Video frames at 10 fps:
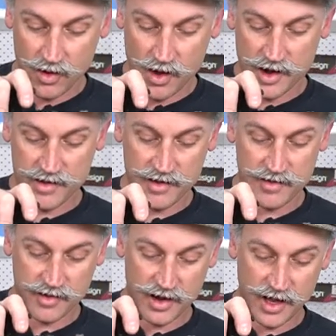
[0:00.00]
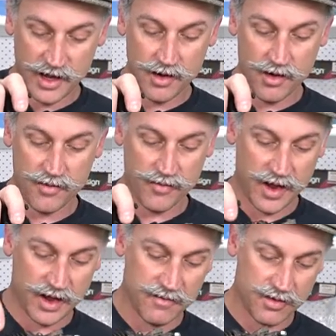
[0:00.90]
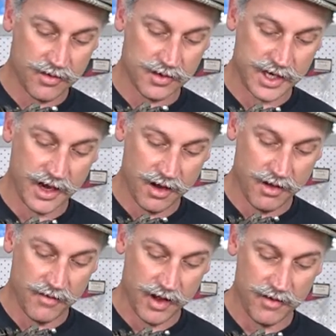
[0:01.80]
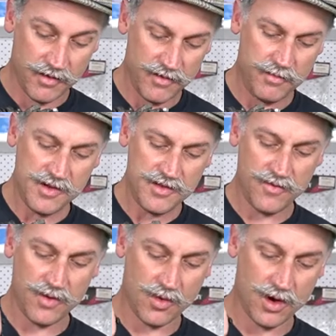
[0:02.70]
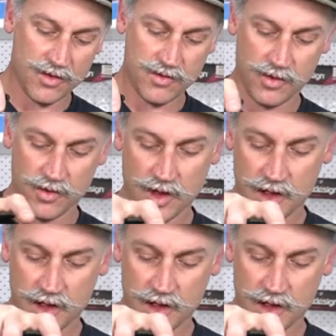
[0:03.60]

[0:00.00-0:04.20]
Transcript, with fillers: like I said, to clean it off and give it a good check over, especially if you want it to,